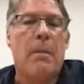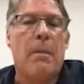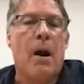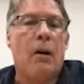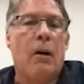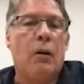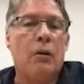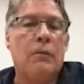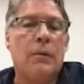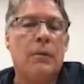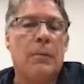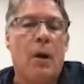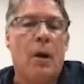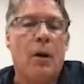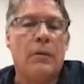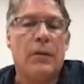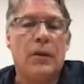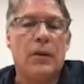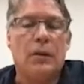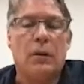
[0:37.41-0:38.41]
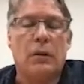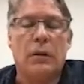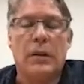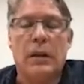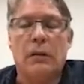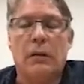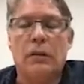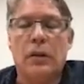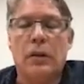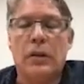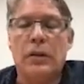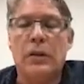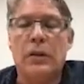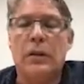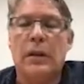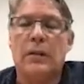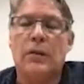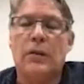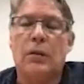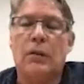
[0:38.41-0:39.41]
borrowed from artificial intelligence
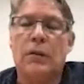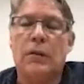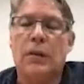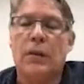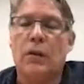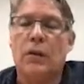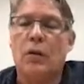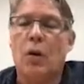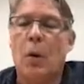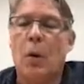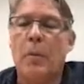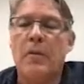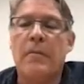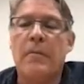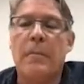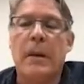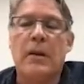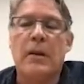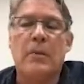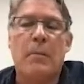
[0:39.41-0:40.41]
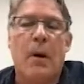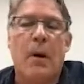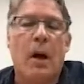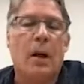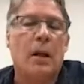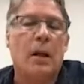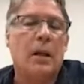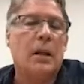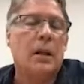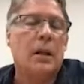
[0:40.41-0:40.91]
that serves as a normative benchmark